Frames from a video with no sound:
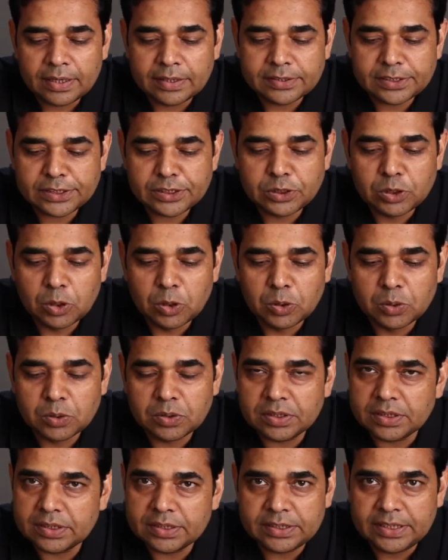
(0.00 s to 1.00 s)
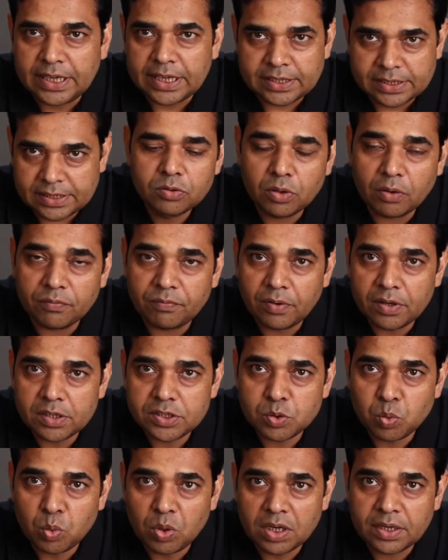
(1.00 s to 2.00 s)
So yes, the
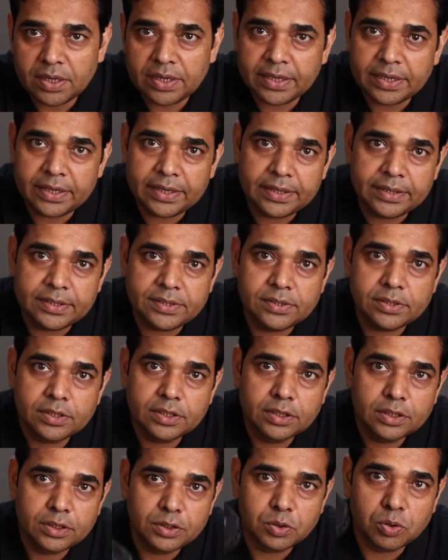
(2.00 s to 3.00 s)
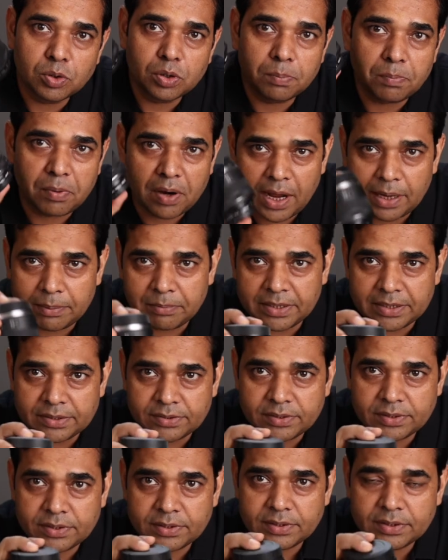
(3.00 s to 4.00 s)
first one is your prime
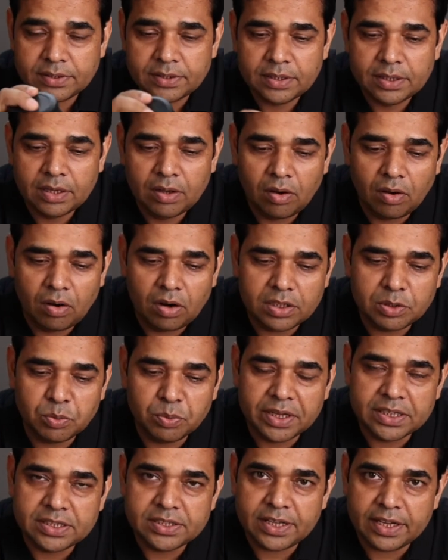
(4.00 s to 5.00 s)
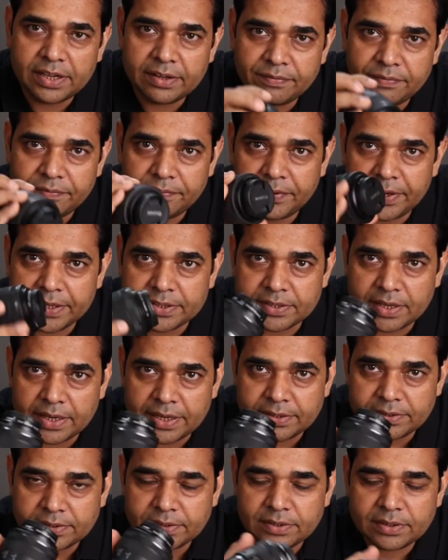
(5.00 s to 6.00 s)
lens, or you can say fixed
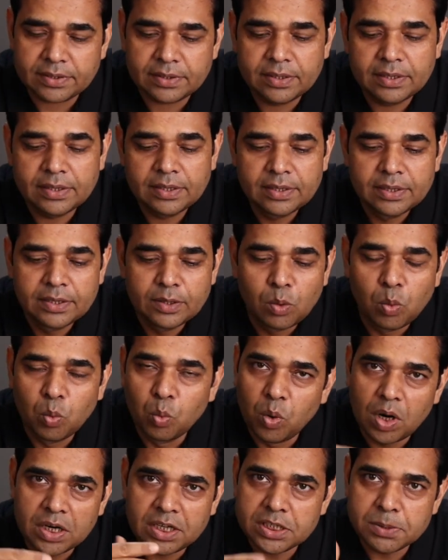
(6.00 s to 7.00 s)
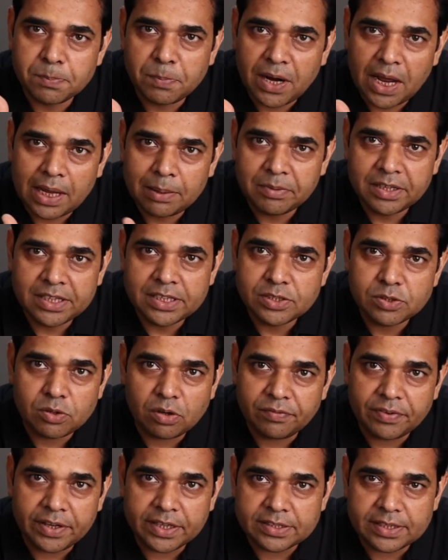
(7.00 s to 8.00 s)
lens. What is prime lens
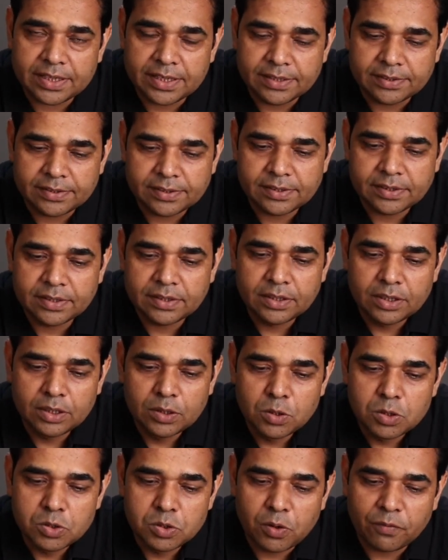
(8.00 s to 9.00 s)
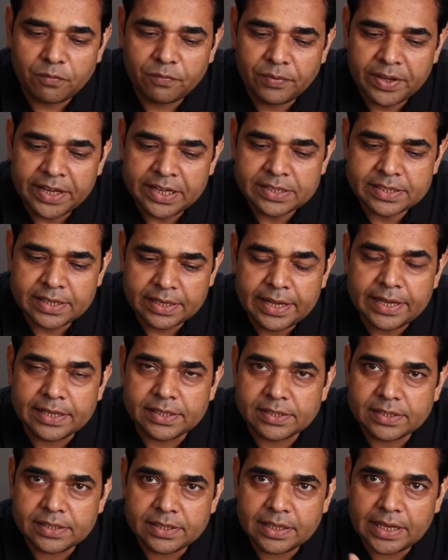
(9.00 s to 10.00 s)
or fixed lens? So fixed
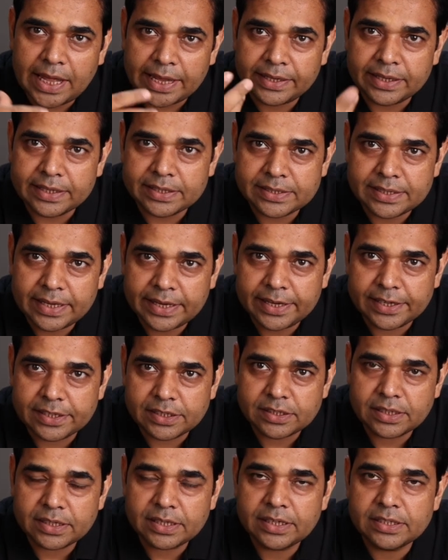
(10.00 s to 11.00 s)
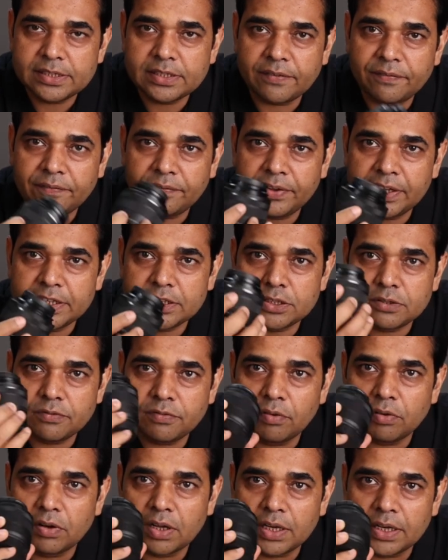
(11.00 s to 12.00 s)
lens, like it says, it's a fixed
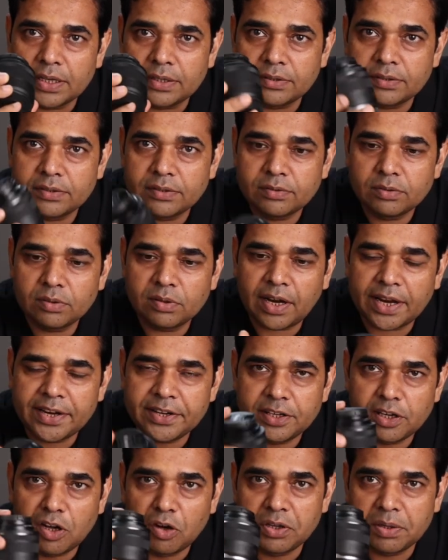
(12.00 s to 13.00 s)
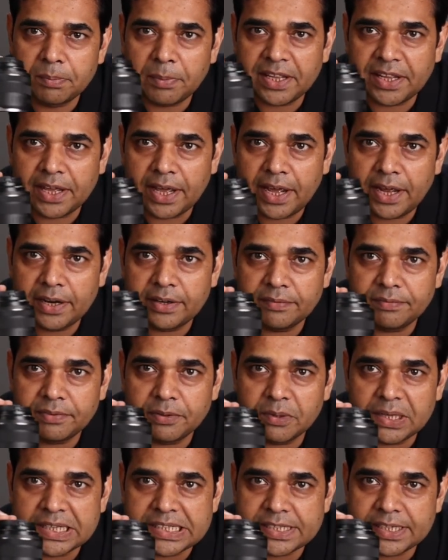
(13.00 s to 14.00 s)
focal length. So right now in my hand, if
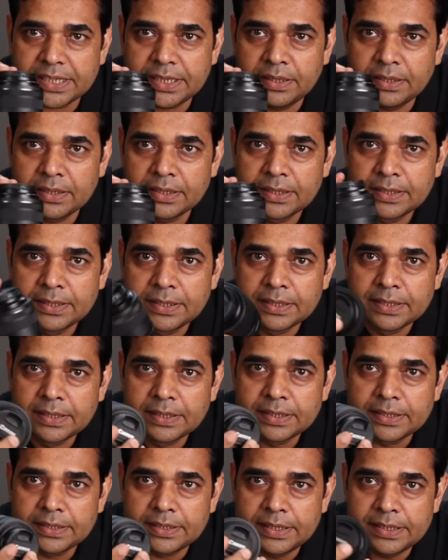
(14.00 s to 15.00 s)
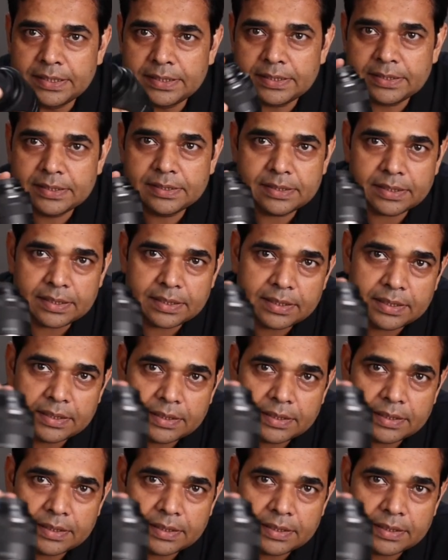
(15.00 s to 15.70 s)
you can see, this